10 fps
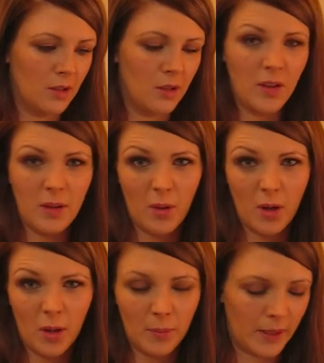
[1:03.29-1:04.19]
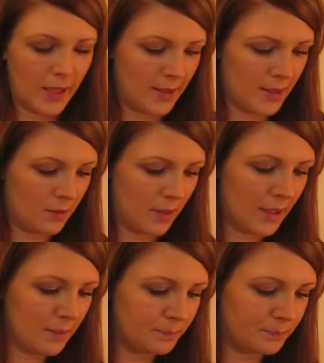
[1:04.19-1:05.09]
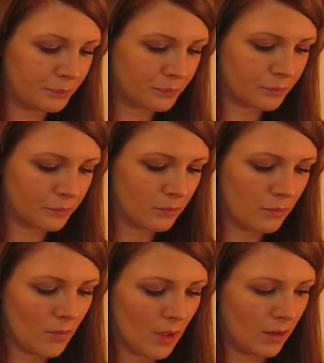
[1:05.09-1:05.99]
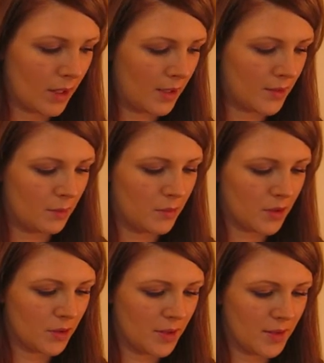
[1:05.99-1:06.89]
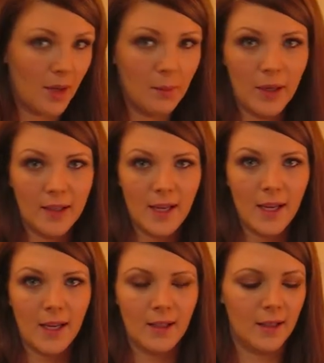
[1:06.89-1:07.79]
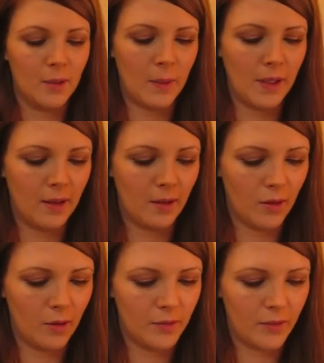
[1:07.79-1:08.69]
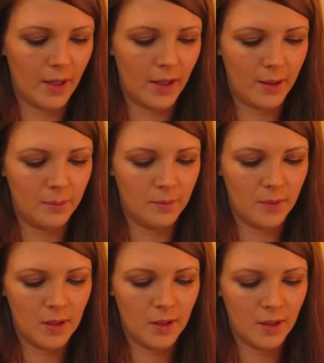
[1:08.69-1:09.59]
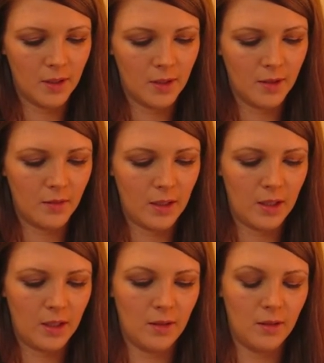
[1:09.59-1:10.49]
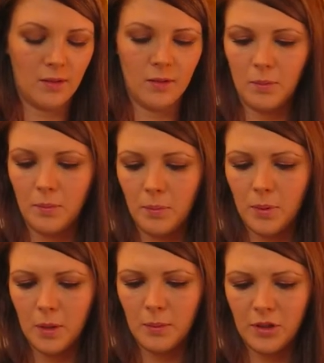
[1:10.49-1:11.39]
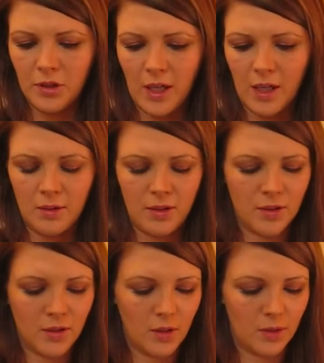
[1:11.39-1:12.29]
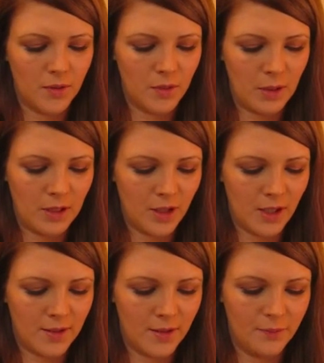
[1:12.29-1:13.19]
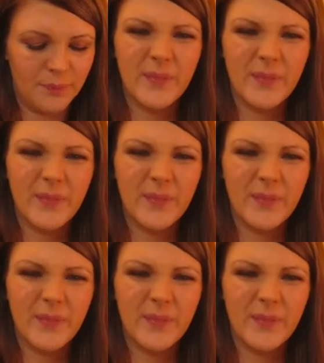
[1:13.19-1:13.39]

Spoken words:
Nothing more complicated really. Okay, so I'm just going to start by taking a little bit of the plummy shade, which is called Sweet Chestnut.